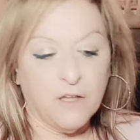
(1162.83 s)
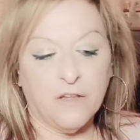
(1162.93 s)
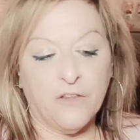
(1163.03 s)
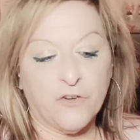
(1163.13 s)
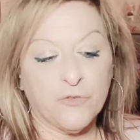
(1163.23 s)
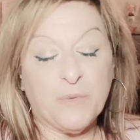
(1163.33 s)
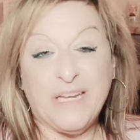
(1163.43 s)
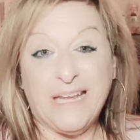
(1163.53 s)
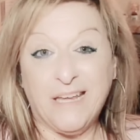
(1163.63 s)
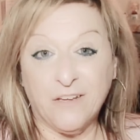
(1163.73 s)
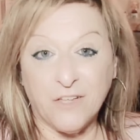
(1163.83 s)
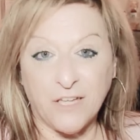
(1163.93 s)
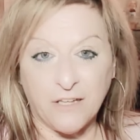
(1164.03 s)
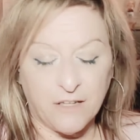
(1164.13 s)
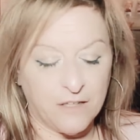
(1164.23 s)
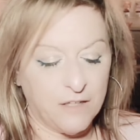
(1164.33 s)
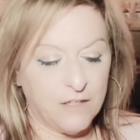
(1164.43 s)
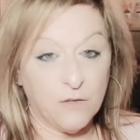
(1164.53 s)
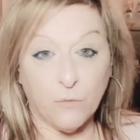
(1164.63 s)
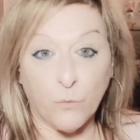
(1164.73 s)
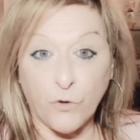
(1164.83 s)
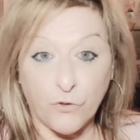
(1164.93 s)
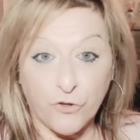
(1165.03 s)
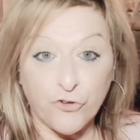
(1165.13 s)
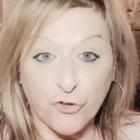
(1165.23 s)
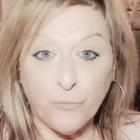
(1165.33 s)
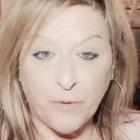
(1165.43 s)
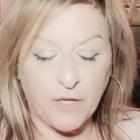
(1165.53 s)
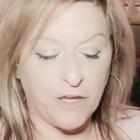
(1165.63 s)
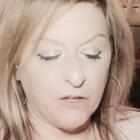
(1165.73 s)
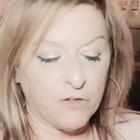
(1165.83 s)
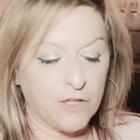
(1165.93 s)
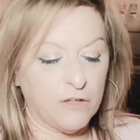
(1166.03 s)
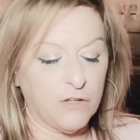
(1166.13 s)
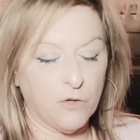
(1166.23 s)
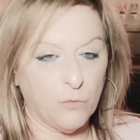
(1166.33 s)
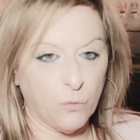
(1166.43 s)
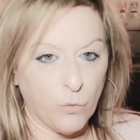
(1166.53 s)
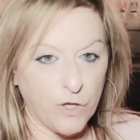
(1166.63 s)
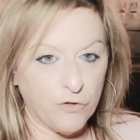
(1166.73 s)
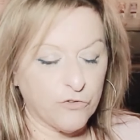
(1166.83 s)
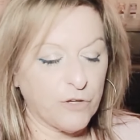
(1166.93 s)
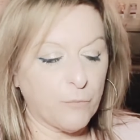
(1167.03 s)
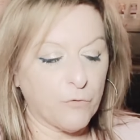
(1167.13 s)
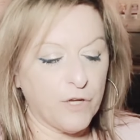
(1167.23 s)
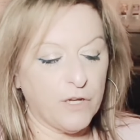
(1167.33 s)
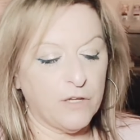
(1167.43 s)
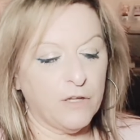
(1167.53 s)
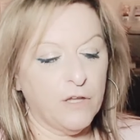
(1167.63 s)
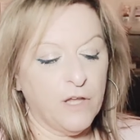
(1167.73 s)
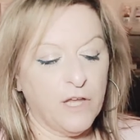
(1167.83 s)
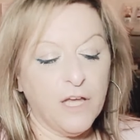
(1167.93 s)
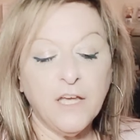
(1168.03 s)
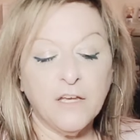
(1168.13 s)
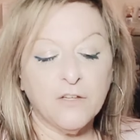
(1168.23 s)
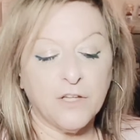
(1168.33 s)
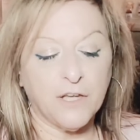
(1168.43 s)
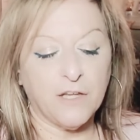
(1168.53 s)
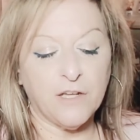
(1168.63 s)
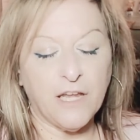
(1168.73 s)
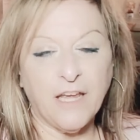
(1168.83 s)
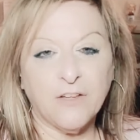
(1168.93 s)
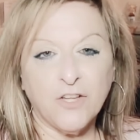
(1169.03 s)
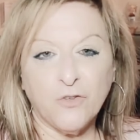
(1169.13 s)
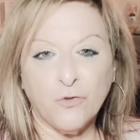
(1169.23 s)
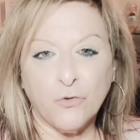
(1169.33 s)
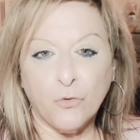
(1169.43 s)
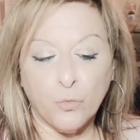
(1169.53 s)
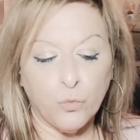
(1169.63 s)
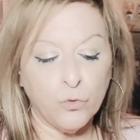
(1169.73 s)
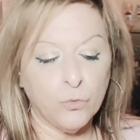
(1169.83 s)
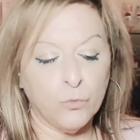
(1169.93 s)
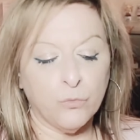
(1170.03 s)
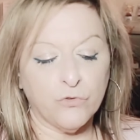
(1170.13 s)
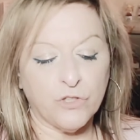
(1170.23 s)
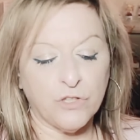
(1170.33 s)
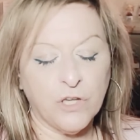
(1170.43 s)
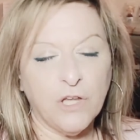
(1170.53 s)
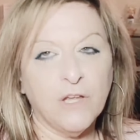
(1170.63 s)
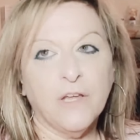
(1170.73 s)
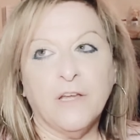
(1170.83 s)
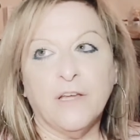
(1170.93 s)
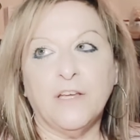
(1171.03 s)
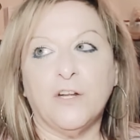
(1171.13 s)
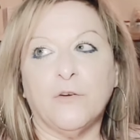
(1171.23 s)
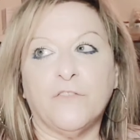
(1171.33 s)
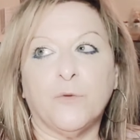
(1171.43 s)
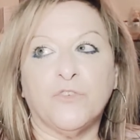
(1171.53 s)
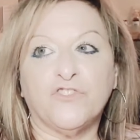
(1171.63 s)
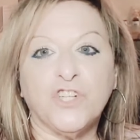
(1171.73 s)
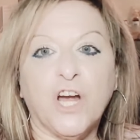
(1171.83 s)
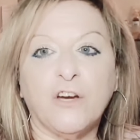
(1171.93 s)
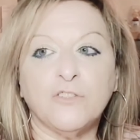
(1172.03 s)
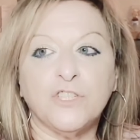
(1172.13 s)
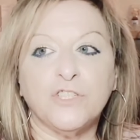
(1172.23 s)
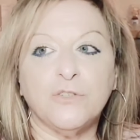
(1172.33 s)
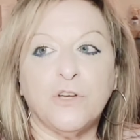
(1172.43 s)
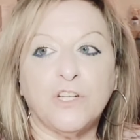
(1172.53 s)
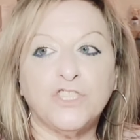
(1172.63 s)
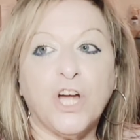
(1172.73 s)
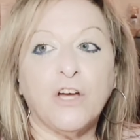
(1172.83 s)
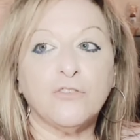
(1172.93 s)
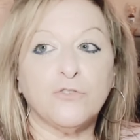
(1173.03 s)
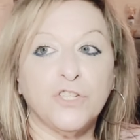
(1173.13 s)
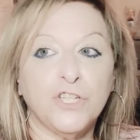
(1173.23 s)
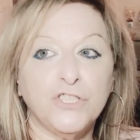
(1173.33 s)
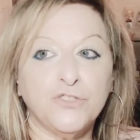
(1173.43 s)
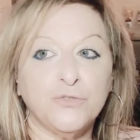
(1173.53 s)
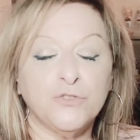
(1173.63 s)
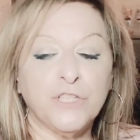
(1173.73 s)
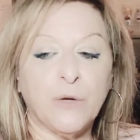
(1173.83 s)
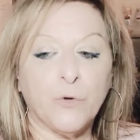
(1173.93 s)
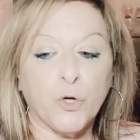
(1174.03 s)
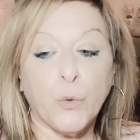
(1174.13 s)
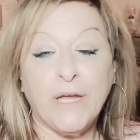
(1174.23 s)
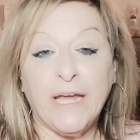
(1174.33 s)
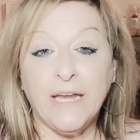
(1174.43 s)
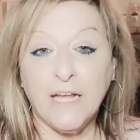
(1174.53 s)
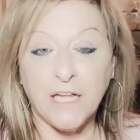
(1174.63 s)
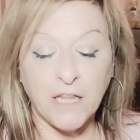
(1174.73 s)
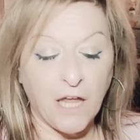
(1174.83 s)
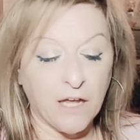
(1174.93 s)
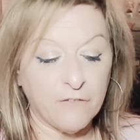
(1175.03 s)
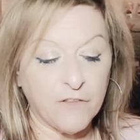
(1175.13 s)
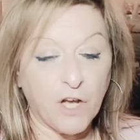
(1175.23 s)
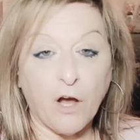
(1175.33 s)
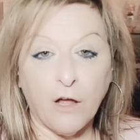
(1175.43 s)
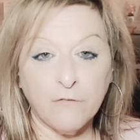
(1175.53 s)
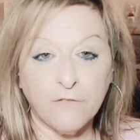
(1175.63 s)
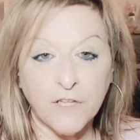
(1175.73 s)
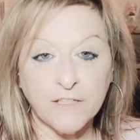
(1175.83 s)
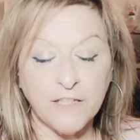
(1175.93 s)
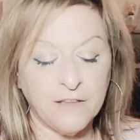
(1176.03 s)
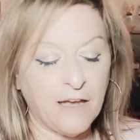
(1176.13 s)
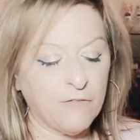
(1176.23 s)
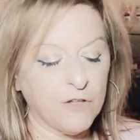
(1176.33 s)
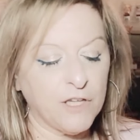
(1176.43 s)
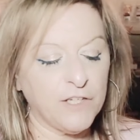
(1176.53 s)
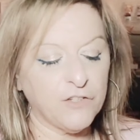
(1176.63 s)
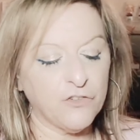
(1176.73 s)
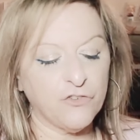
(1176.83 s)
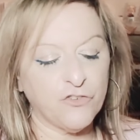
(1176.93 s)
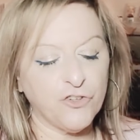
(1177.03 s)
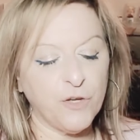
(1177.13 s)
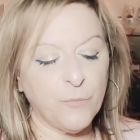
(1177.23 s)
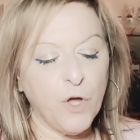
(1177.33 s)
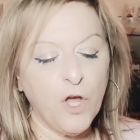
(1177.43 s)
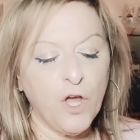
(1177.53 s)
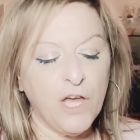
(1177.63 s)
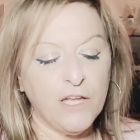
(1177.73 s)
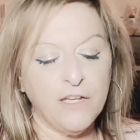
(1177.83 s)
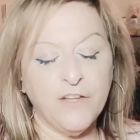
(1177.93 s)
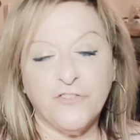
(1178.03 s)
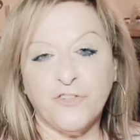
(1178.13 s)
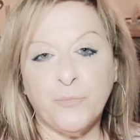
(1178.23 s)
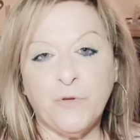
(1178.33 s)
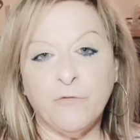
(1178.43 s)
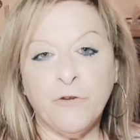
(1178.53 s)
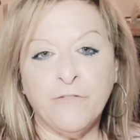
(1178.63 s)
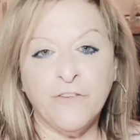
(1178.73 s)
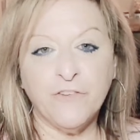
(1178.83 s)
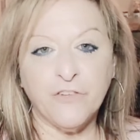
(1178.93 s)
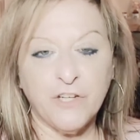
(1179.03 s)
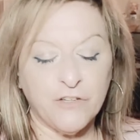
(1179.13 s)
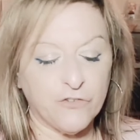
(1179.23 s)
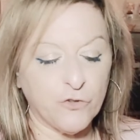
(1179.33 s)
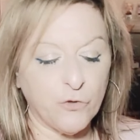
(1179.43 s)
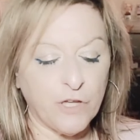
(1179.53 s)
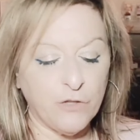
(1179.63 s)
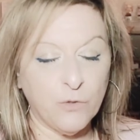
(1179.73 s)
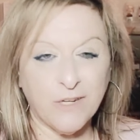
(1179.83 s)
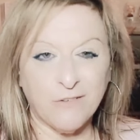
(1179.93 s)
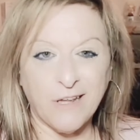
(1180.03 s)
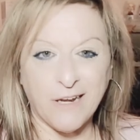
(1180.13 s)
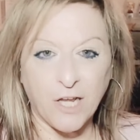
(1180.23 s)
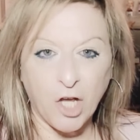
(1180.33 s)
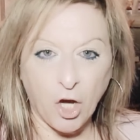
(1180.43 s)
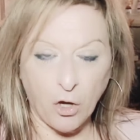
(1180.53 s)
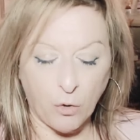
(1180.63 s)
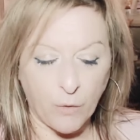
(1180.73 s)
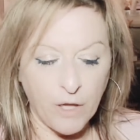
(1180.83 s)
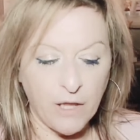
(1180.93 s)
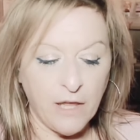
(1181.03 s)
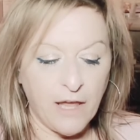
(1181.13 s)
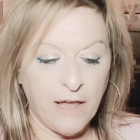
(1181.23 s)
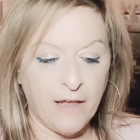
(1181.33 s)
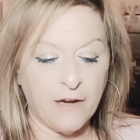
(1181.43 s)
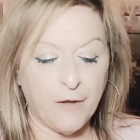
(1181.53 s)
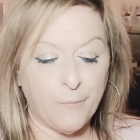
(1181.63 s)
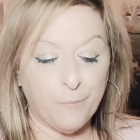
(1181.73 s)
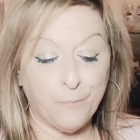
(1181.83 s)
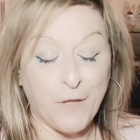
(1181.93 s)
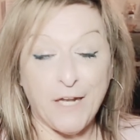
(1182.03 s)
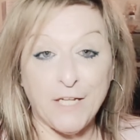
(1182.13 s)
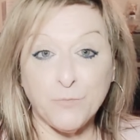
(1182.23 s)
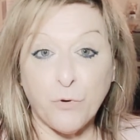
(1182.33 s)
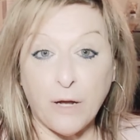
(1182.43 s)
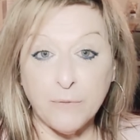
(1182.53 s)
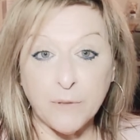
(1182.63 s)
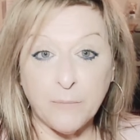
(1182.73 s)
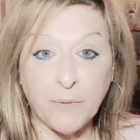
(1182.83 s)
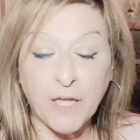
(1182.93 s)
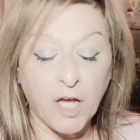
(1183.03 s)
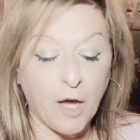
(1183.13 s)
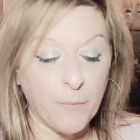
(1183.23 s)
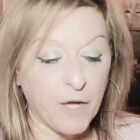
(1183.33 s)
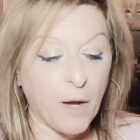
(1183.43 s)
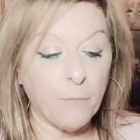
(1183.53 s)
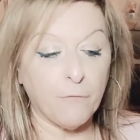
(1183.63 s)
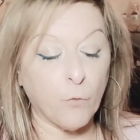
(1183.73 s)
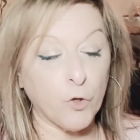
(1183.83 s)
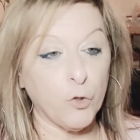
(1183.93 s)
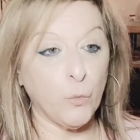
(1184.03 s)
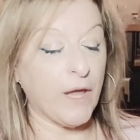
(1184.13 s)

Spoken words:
there's been healing where there should be healing, when you're separated. Healing those old wounds. And, if there was childhood issues that were creating a lot of the conflict in that relationship, it needs to be revisited so that you can let it go. And it's probably been coming up for you